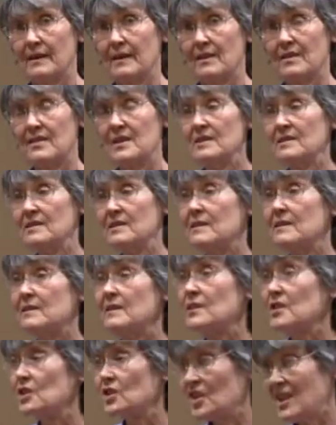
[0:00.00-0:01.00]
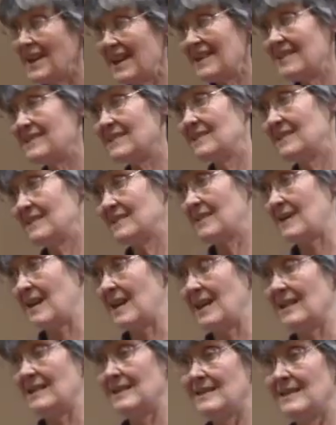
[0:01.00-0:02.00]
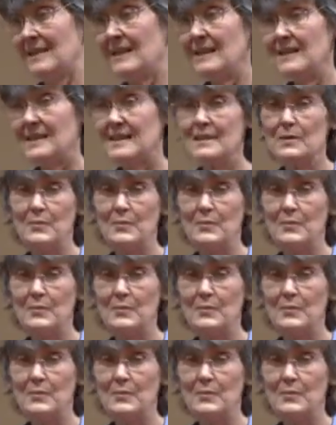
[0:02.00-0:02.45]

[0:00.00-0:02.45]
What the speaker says: this suggests that, it is